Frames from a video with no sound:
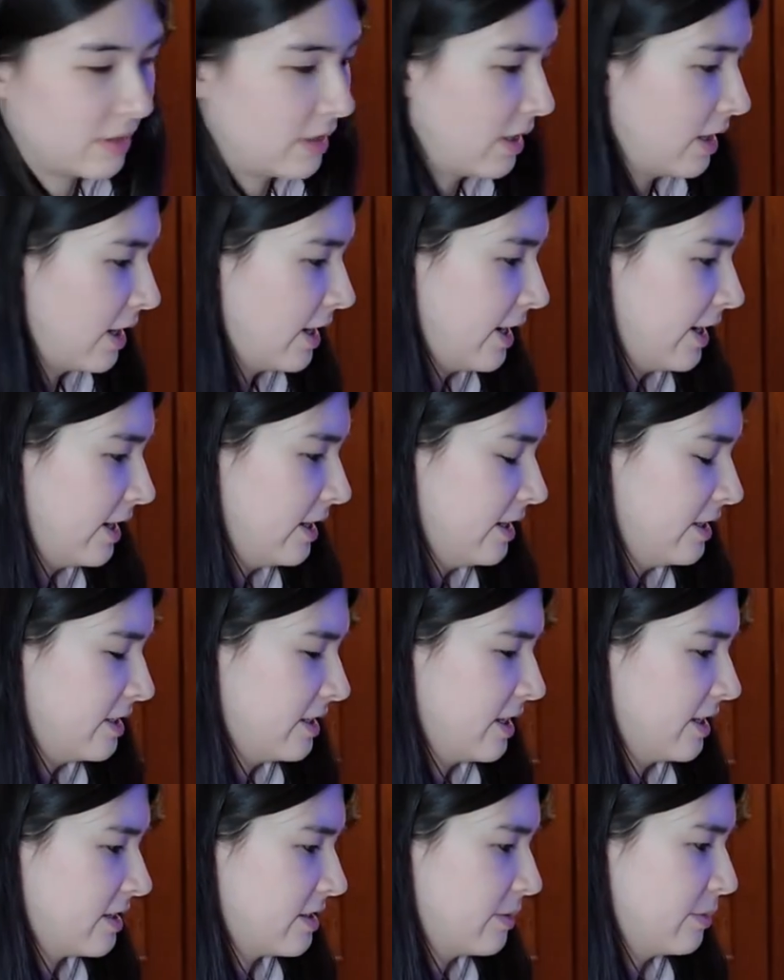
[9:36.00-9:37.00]
I need to
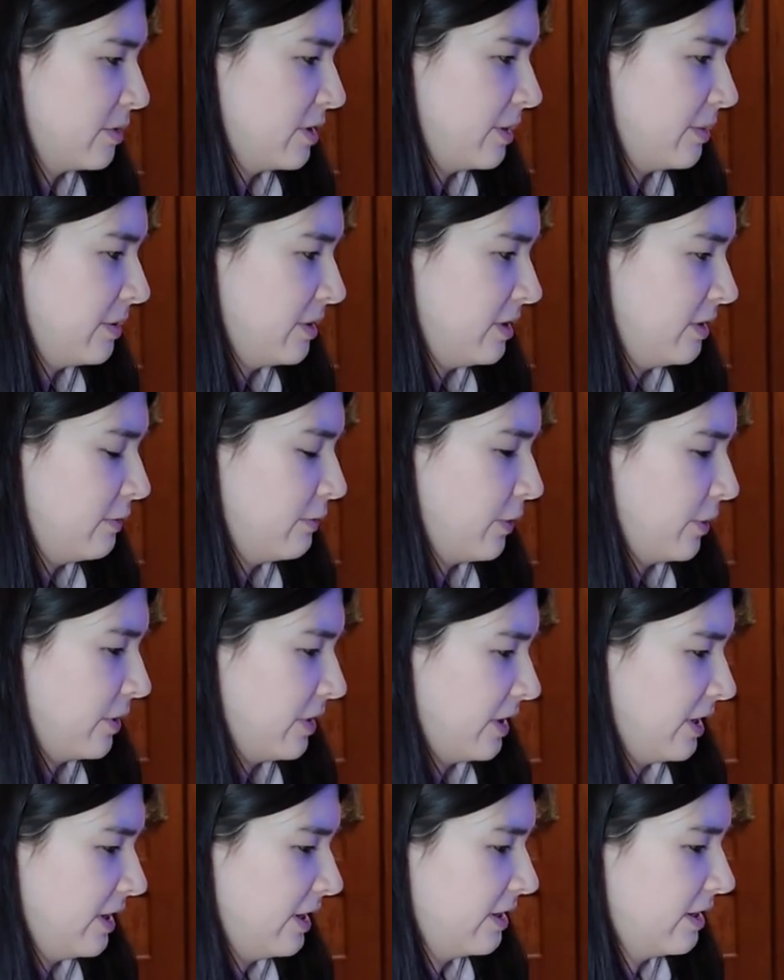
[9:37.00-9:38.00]
get some
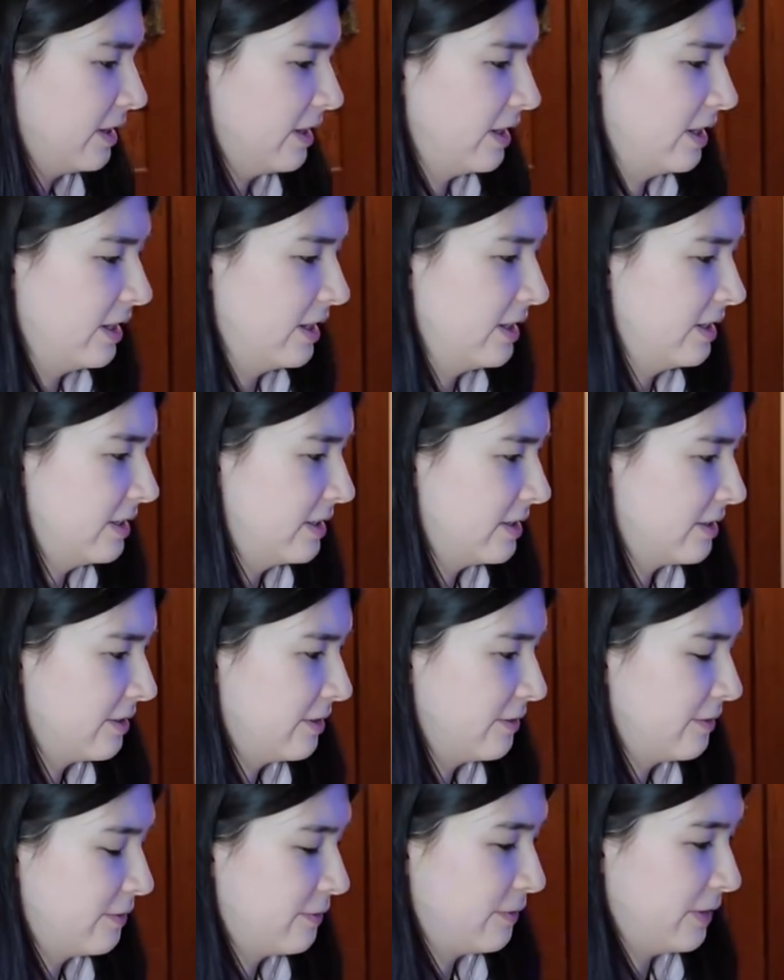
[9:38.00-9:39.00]
WD-40 and
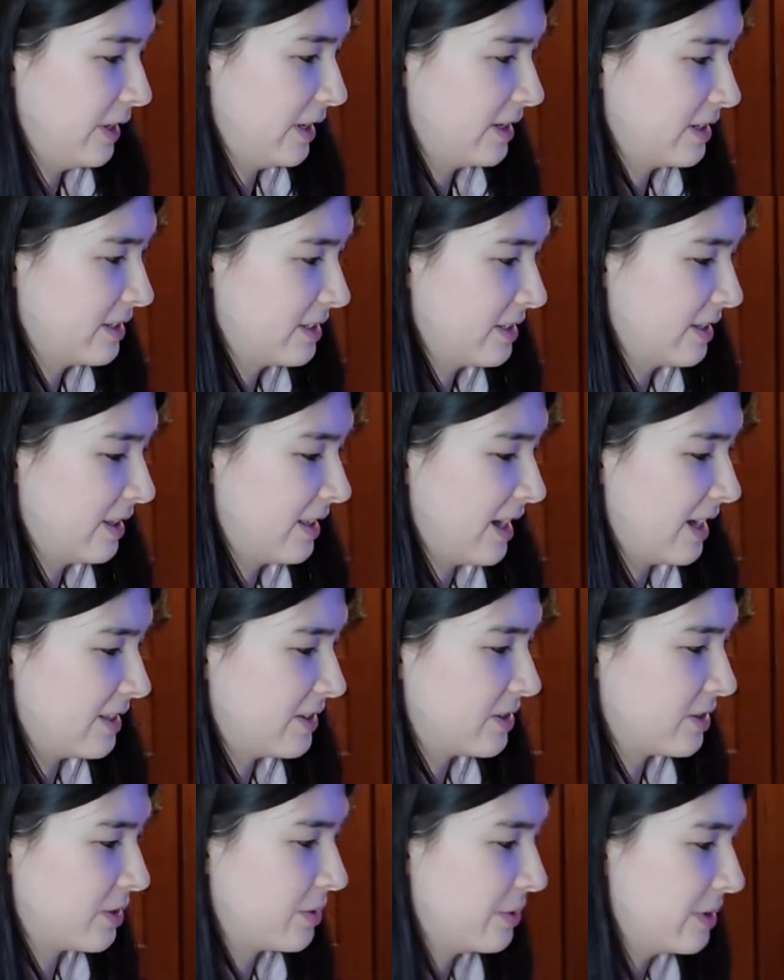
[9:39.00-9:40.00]
fix that
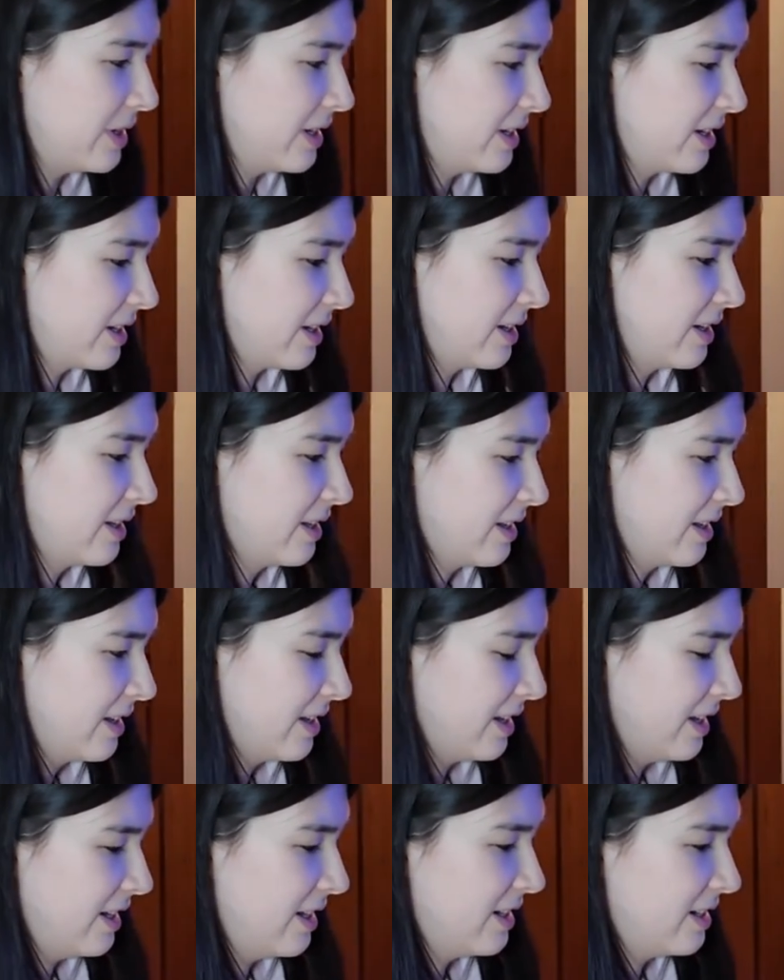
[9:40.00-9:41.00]
squeak.
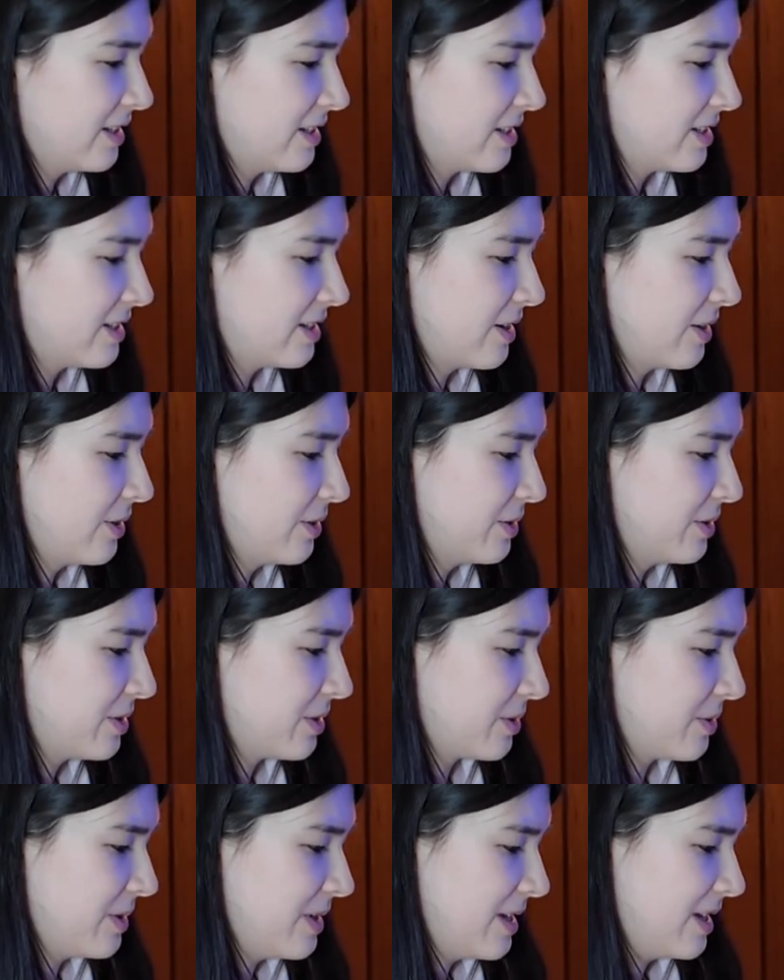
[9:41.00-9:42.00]
It is so
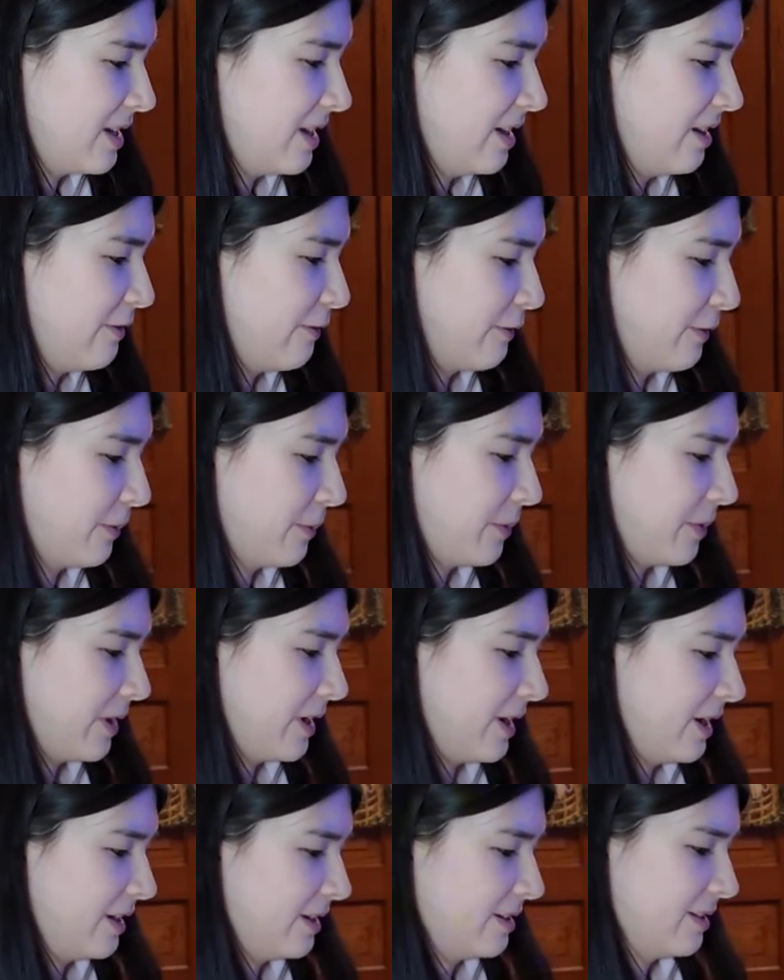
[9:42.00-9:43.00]
squeaky. For what?